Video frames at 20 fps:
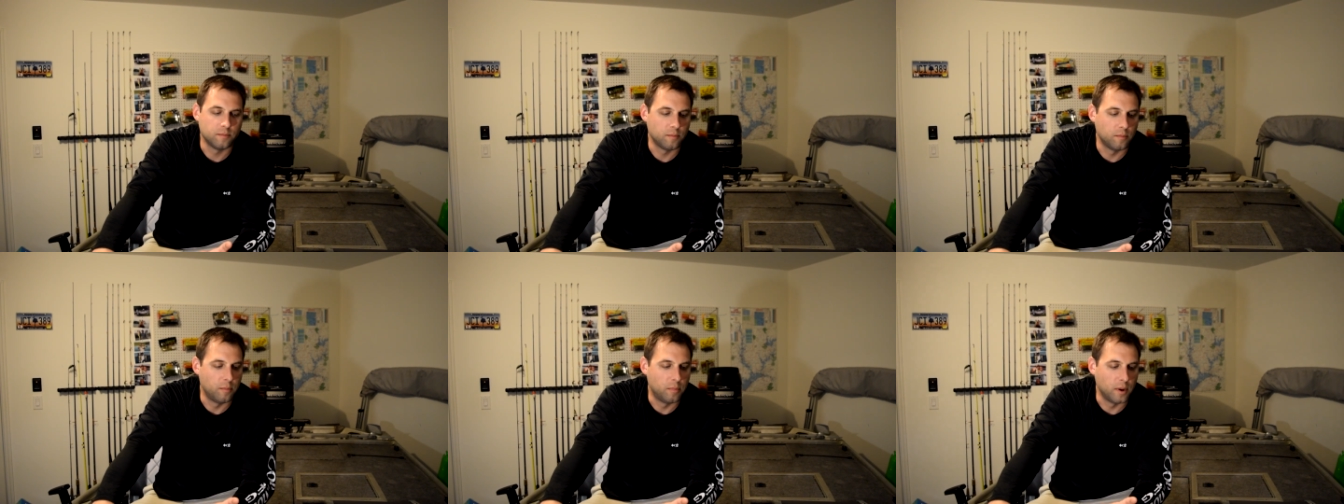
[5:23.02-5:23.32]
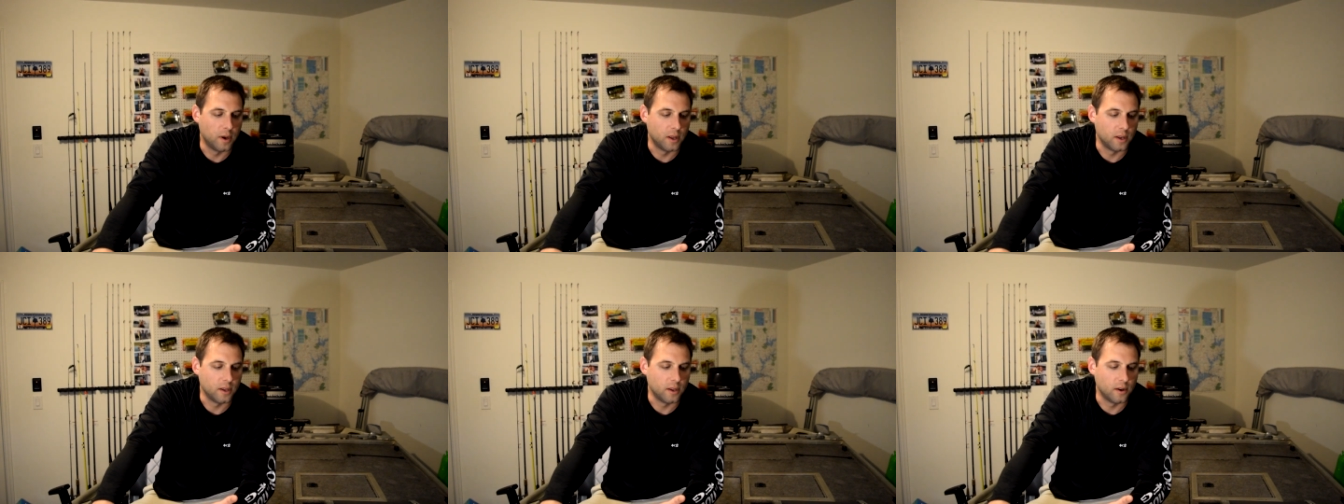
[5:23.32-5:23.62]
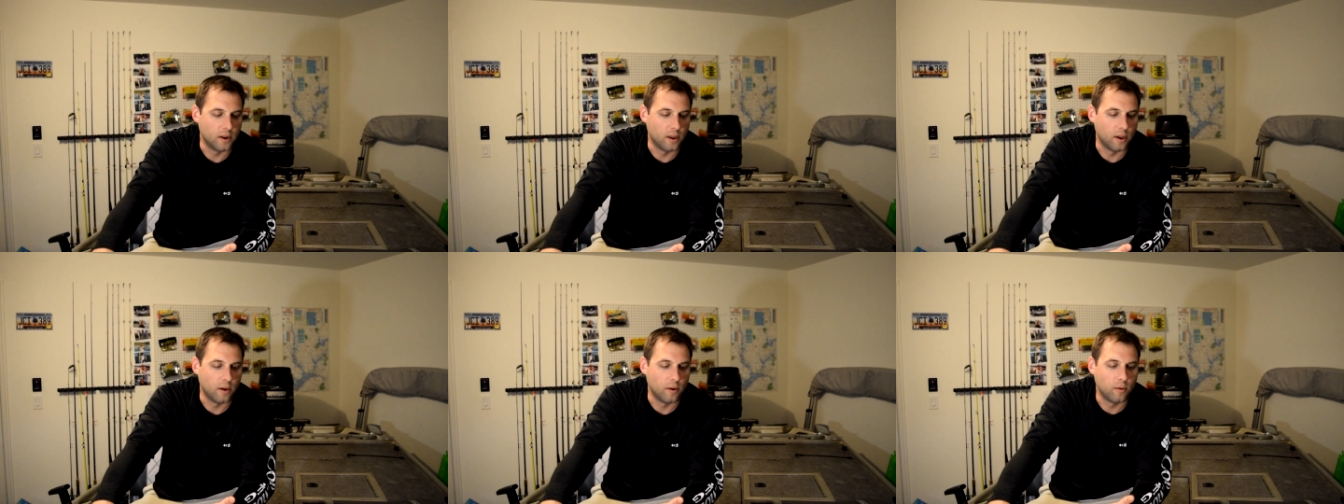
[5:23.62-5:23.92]
But you
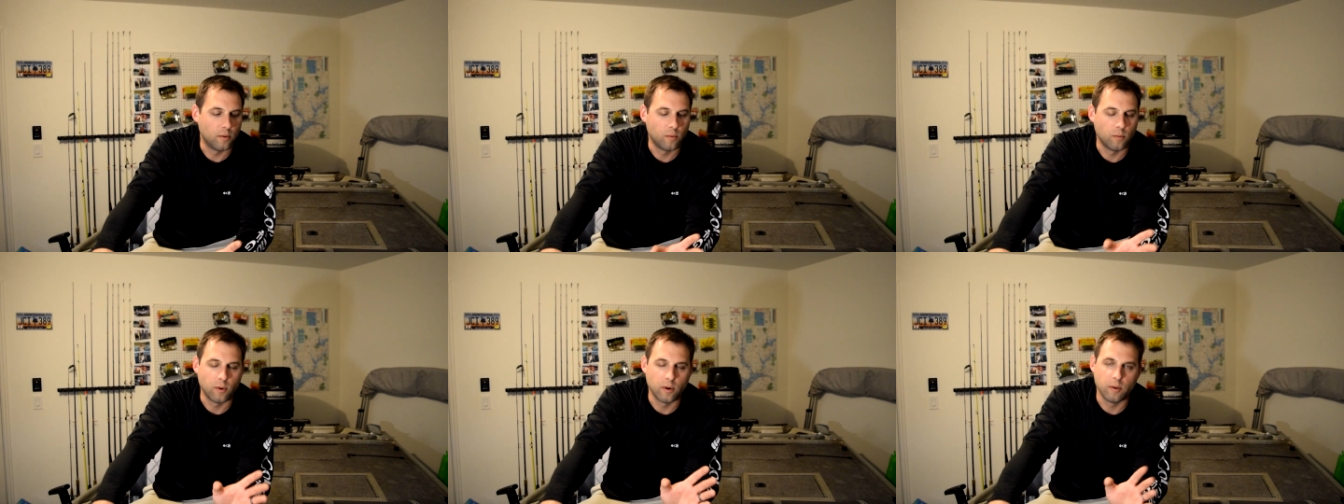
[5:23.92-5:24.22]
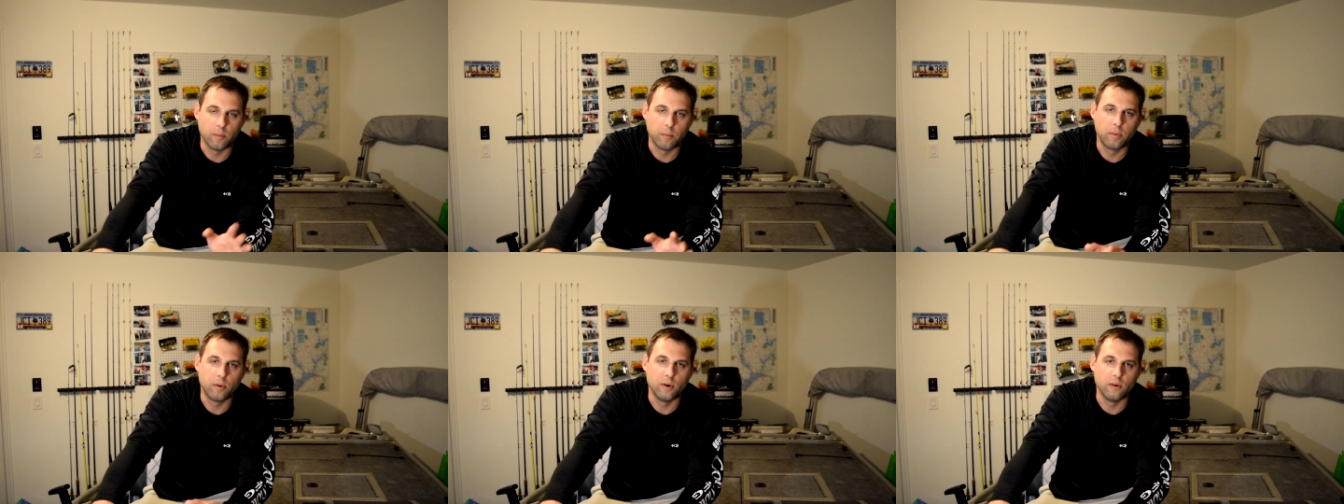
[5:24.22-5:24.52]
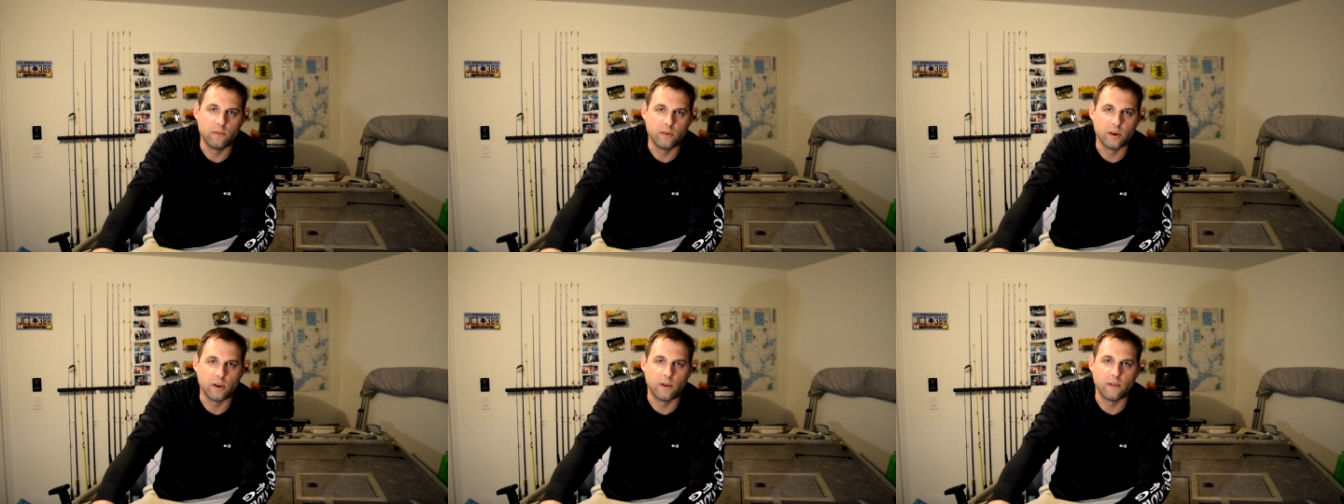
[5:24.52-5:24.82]
know, we're
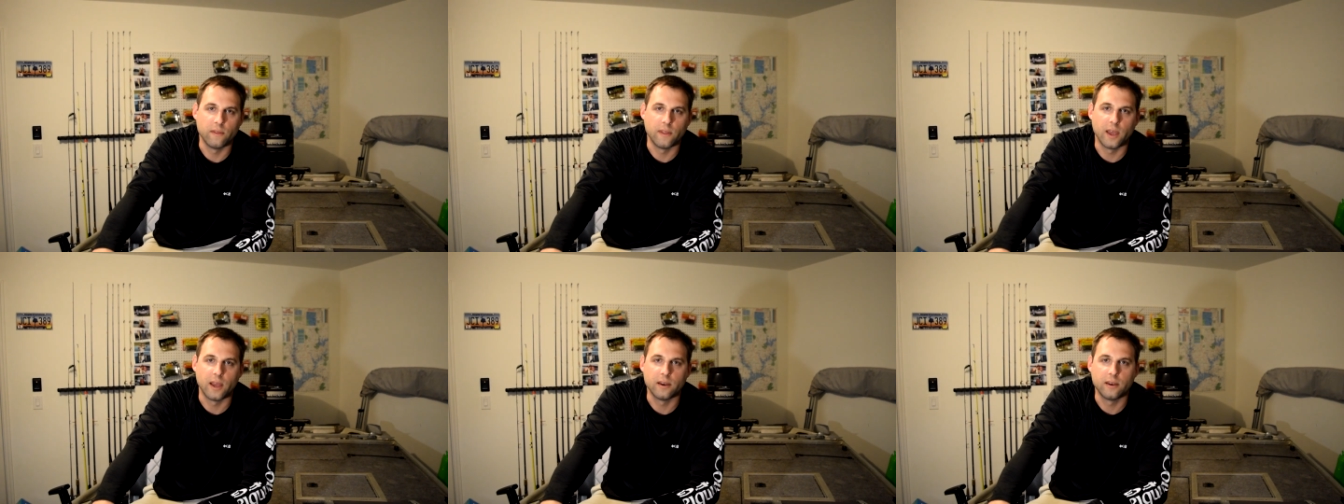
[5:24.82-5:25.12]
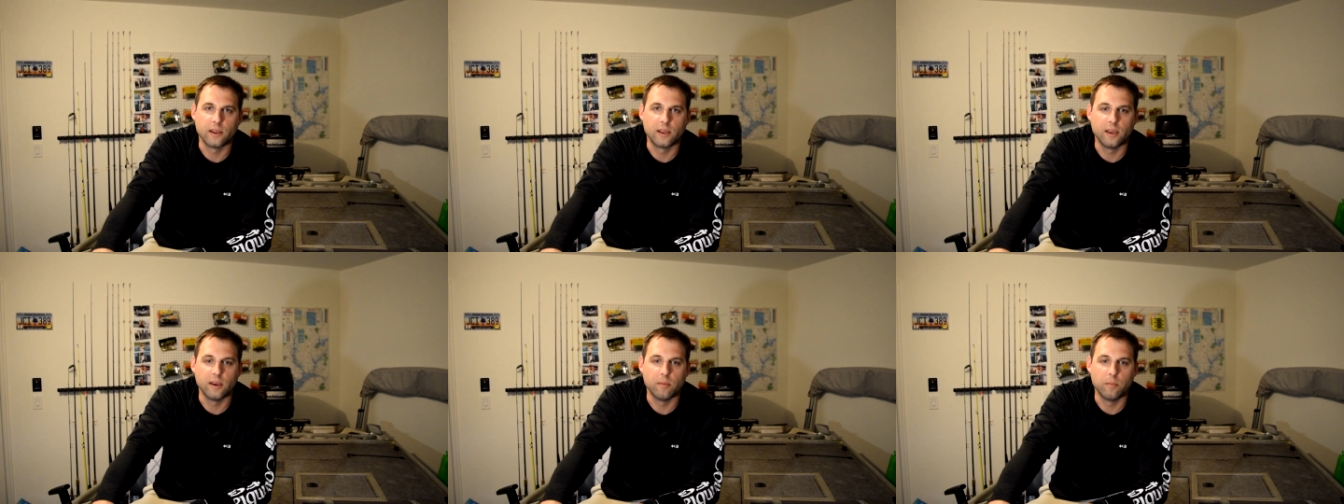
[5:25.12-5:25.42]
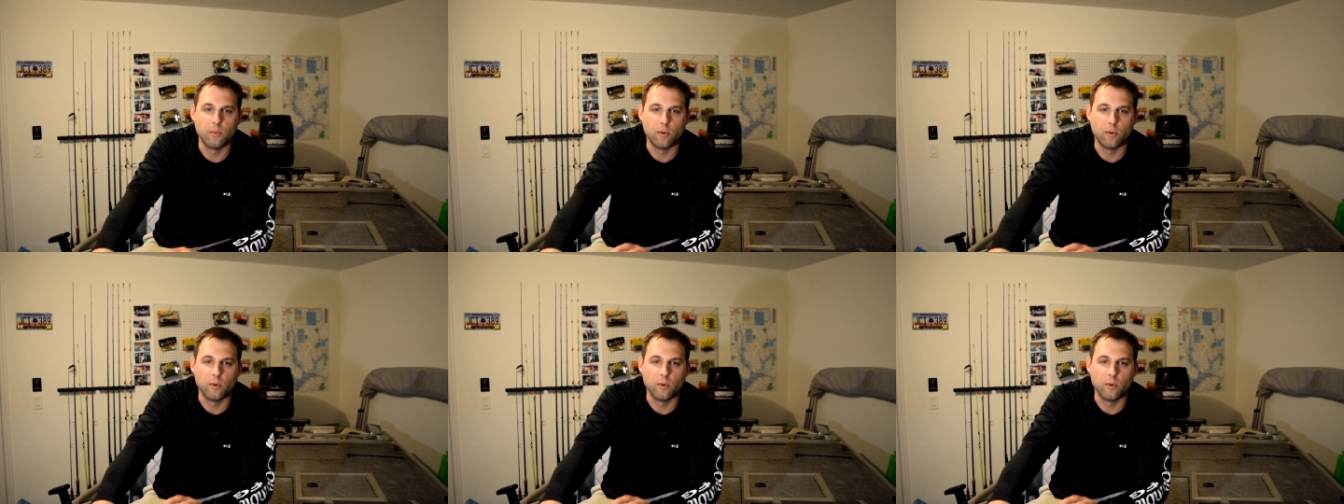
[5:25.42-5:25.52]
improving on that to get